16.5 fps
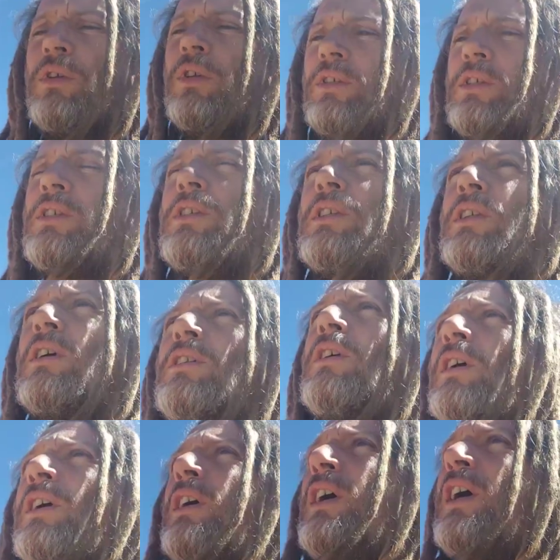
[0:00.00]
This is
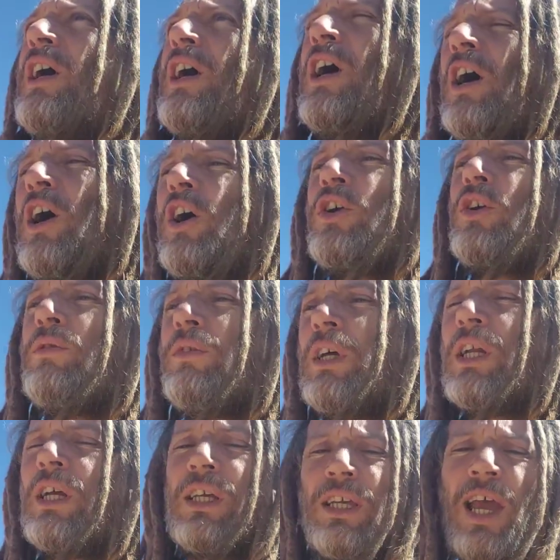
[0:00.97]
another Ayurvedic